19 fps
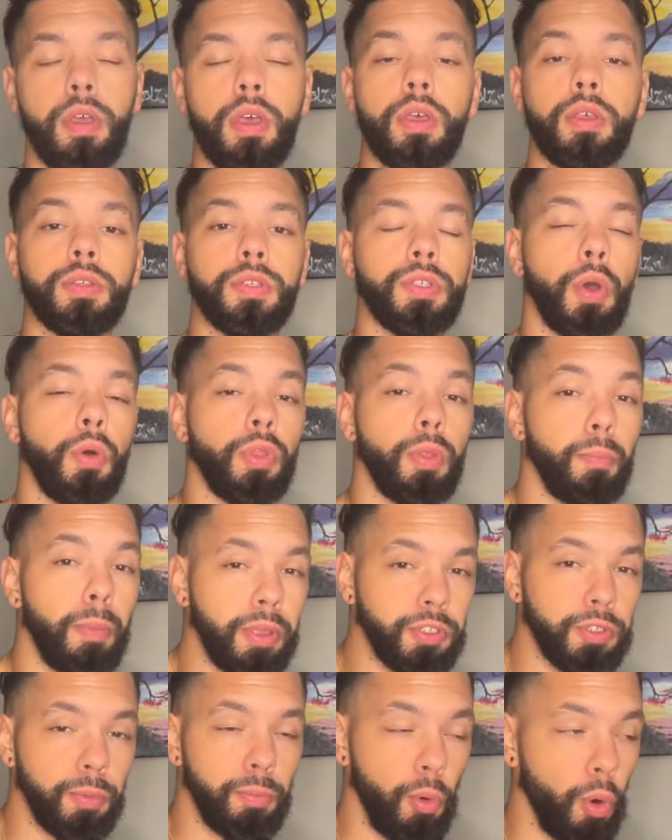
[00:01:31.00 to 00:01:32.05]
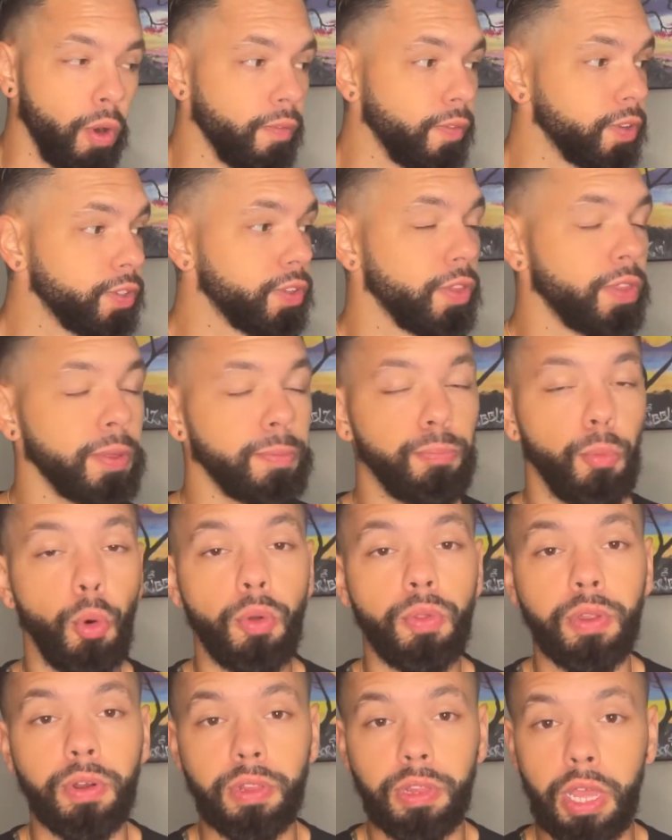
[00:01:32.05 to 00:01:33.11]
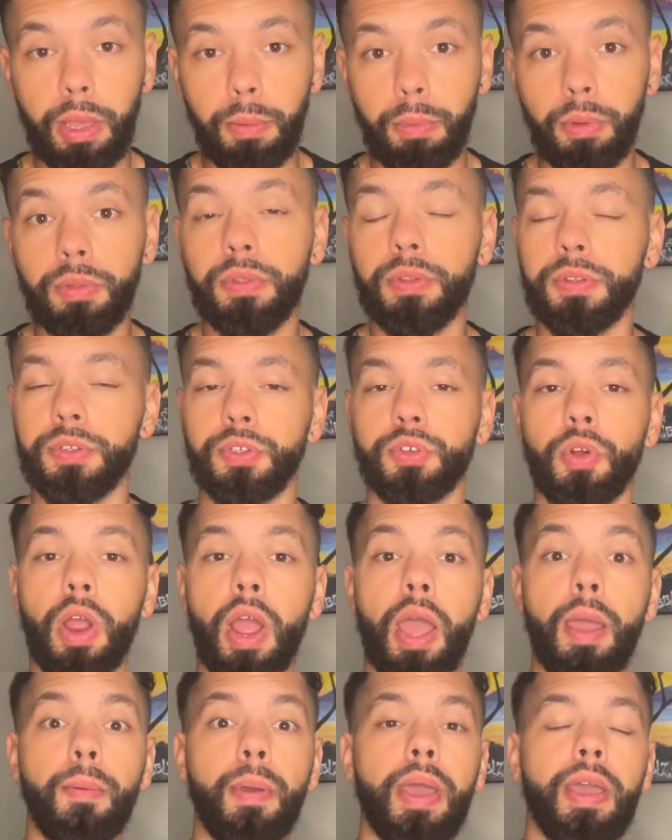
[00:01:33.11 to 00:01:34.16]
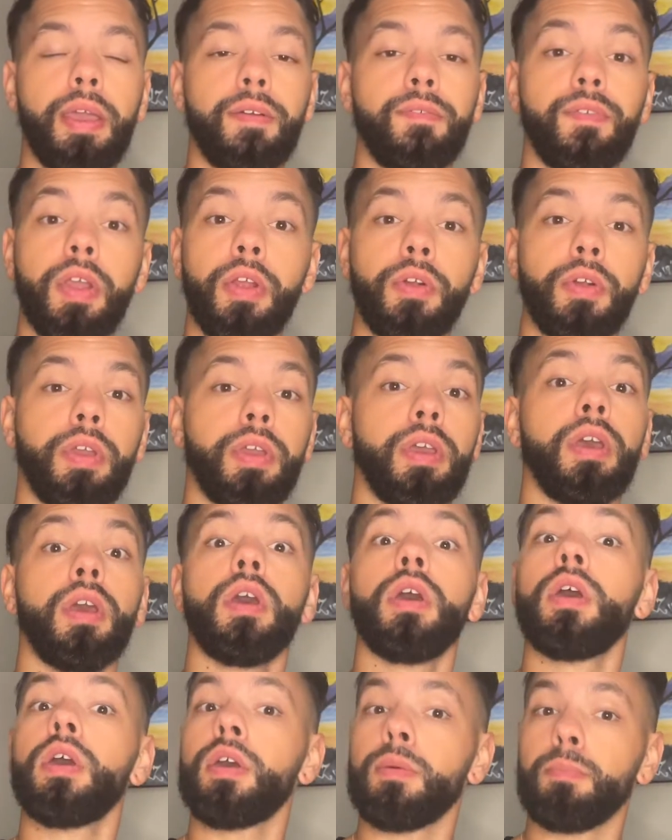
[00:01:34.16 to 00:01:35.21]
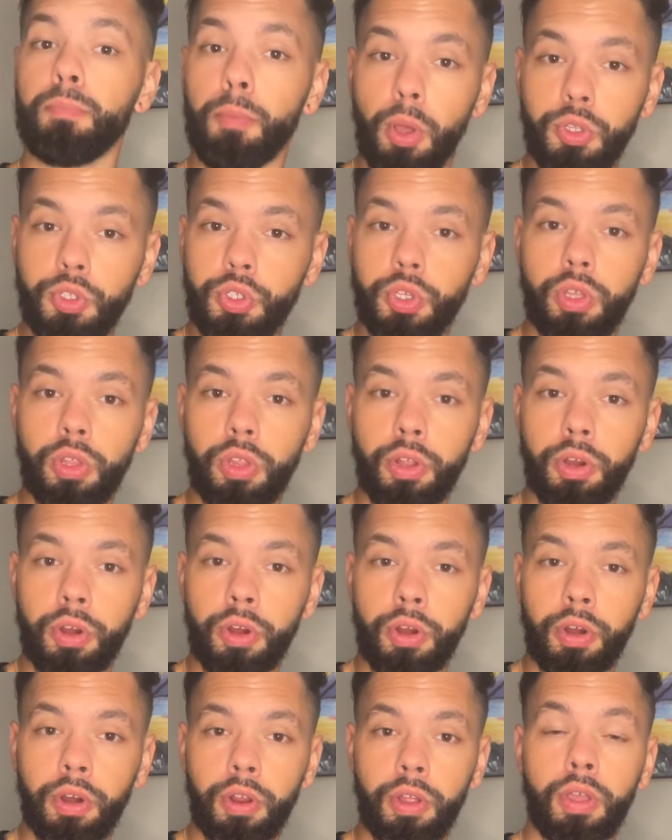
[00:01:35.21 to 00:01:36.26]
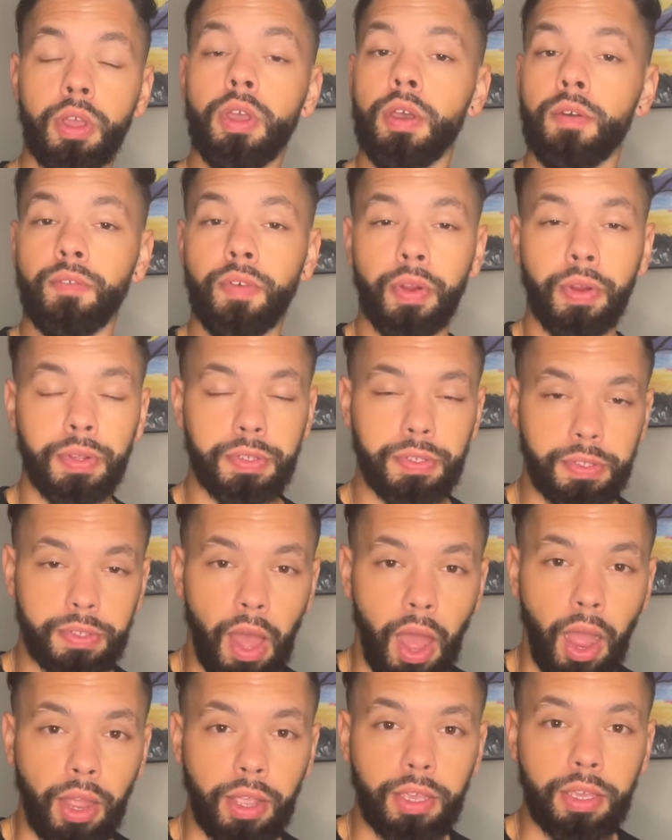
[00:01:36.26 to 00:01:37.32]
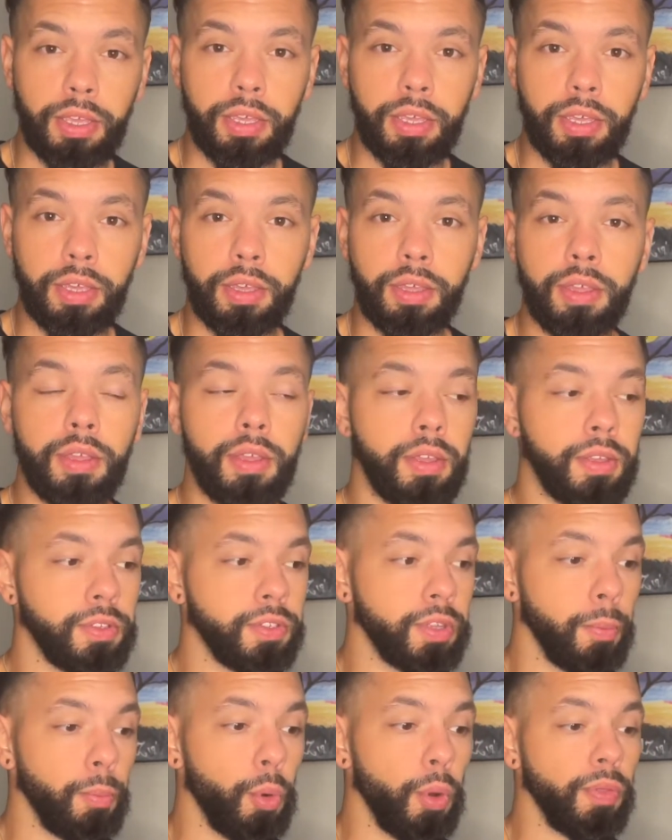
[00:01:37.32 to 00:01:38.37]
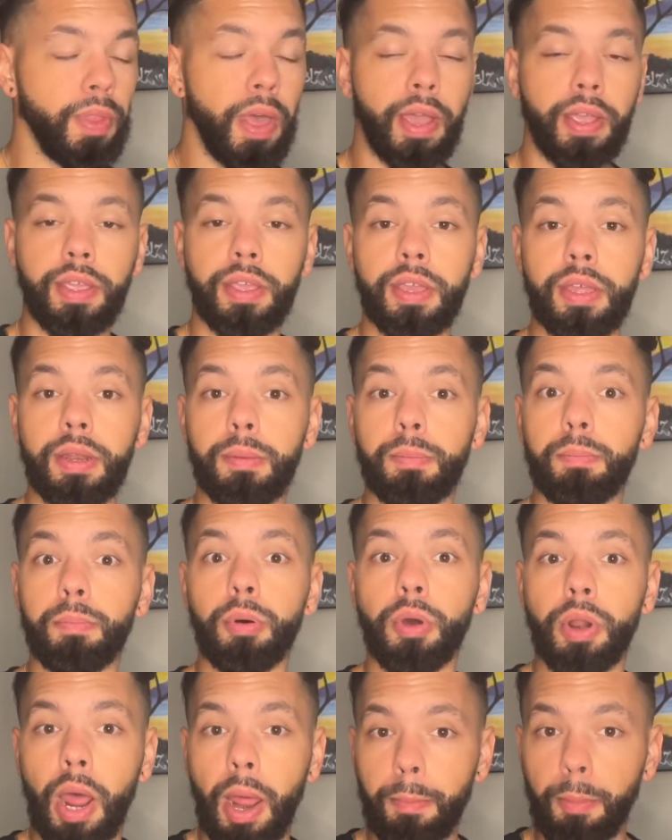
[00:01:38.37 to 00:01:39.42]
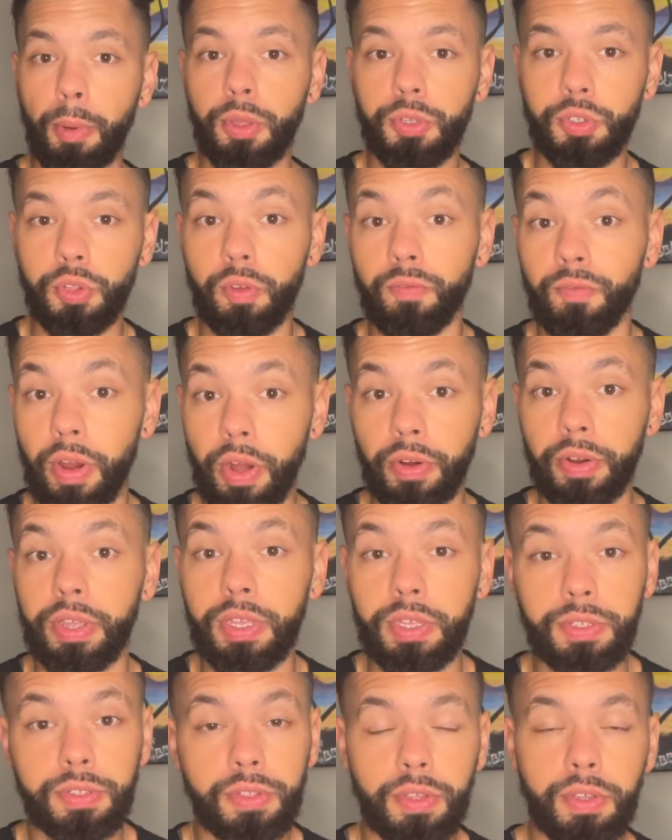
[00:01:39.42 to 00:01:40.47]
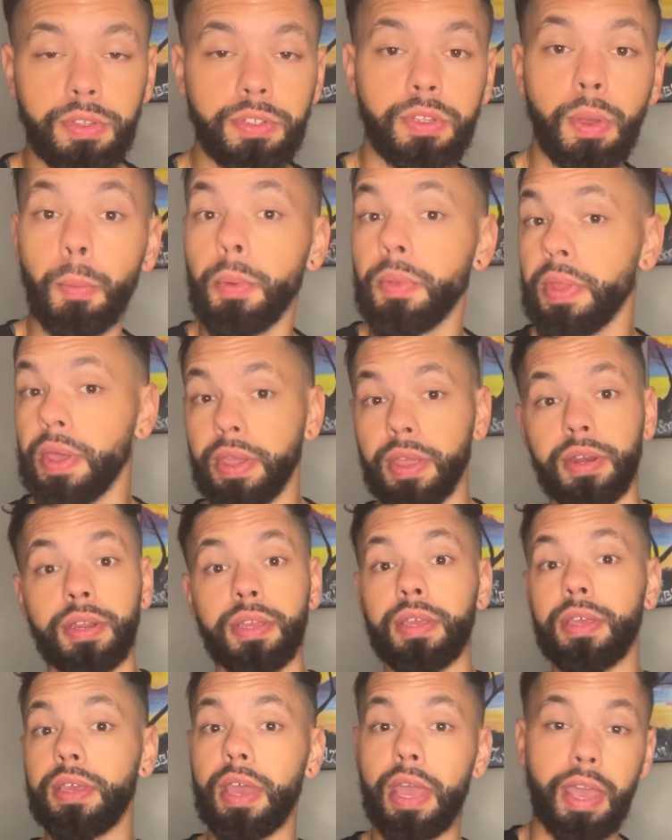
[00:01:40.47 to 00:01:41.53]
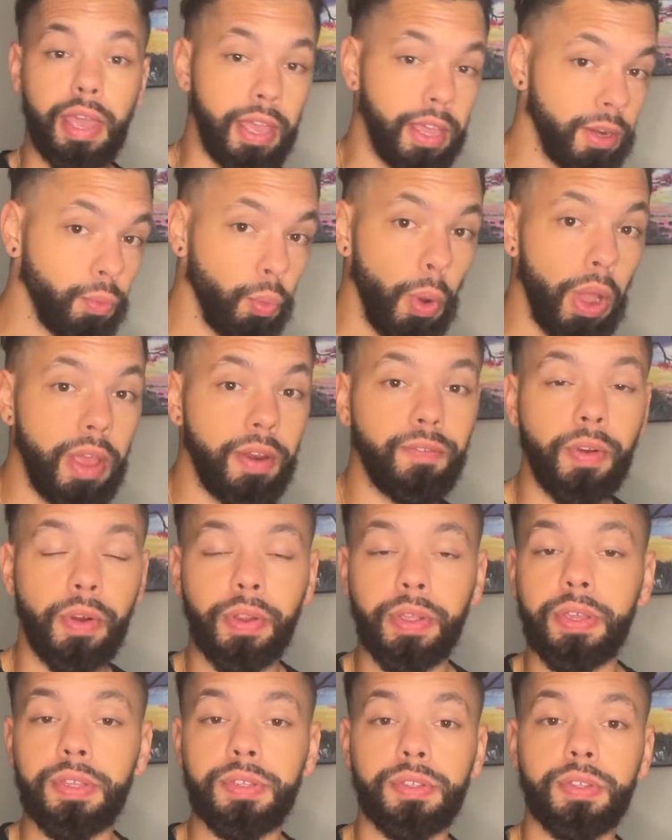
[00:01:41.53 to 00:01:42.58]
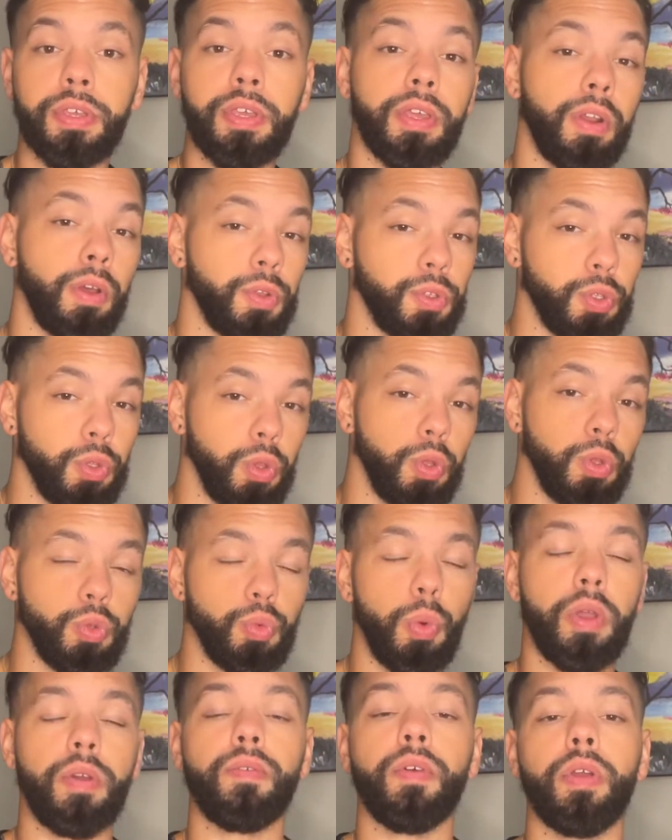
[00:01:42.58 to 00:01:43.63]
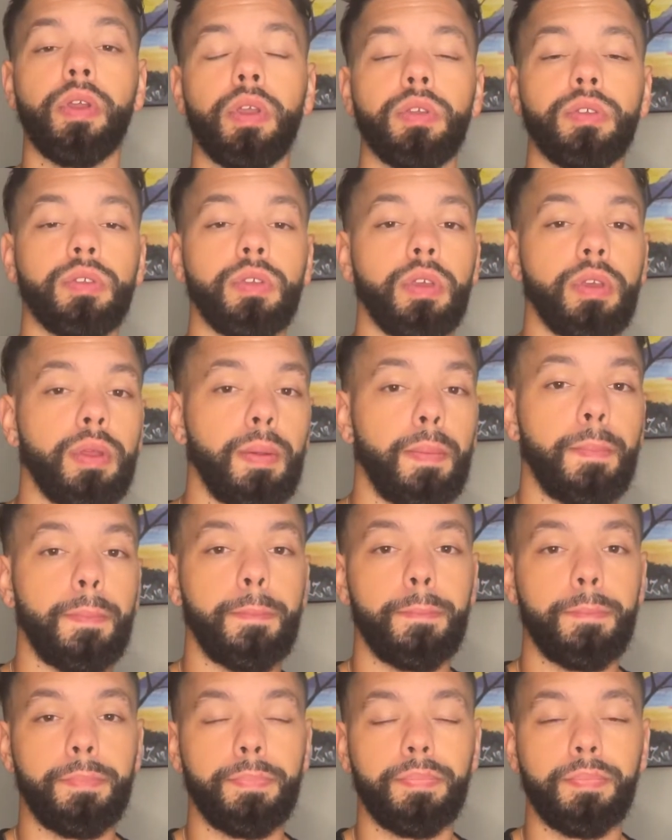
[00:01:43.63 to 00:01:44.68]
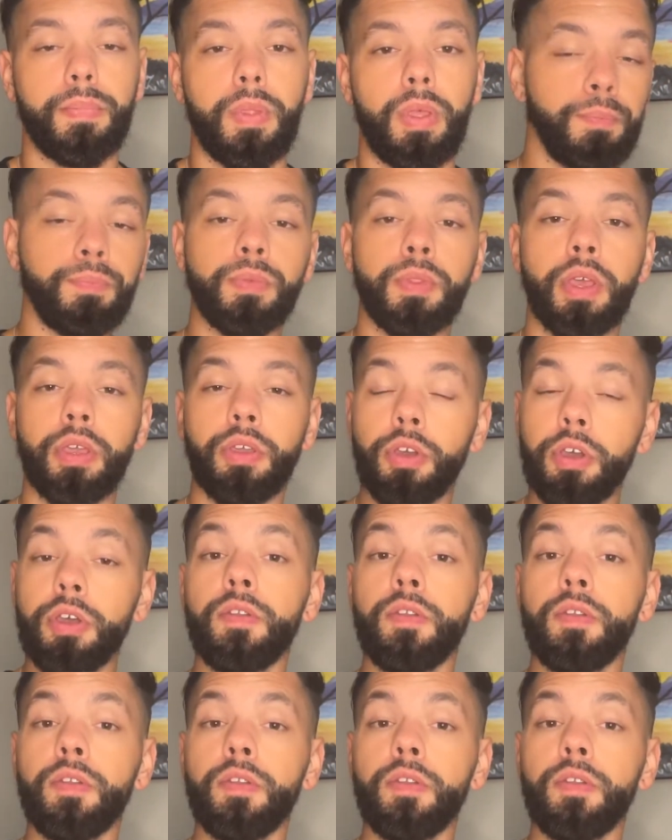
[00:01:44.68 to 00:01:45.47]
So the mesomorph is nothing more than a label to describe a very muscular, very stocky, someone that can put on muscle very easily, someone that can gain weight very easily, and also lose weight very easily. A good